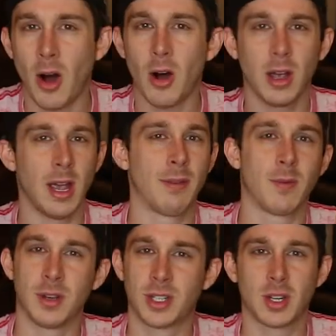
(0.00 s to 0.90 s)

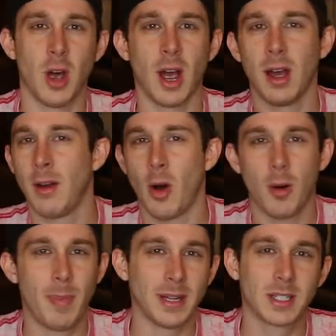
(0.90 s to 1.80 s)

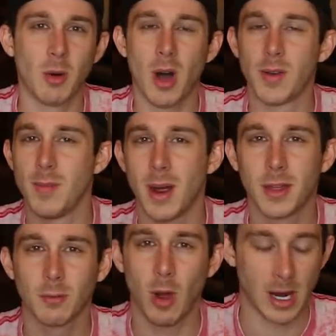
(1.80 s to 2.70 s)
all bets go off in my
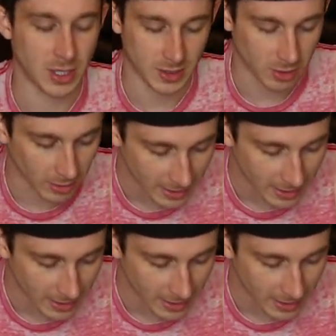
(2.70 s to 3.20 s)
throat. I just start